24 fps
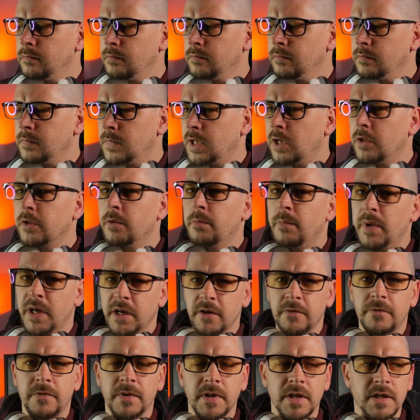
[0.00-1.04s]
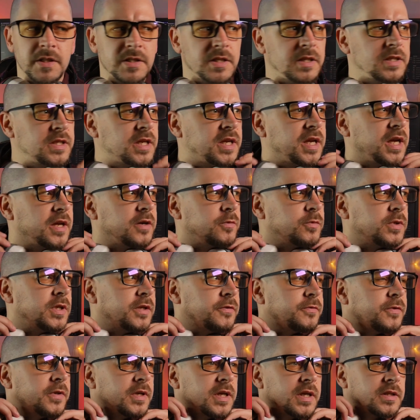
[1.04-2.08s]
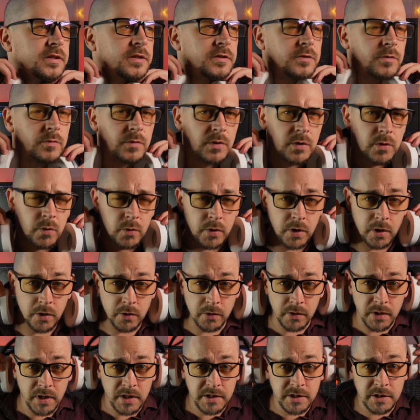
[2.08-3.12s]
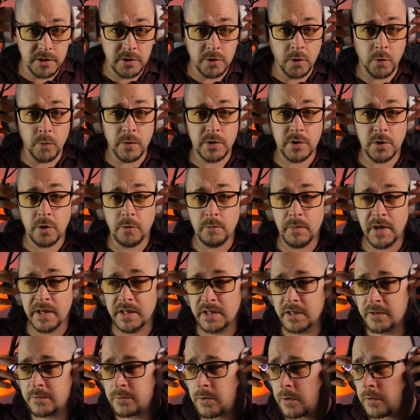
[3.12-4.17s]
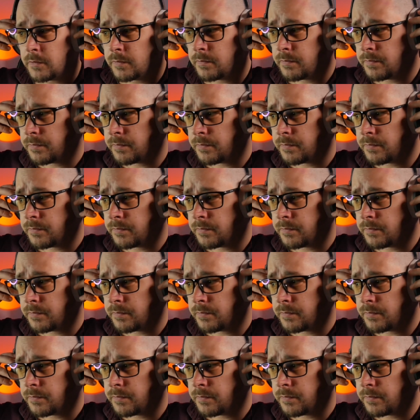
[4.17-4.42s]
Now the benefit is that you can't really forget to turn recording on, as it's always on by default.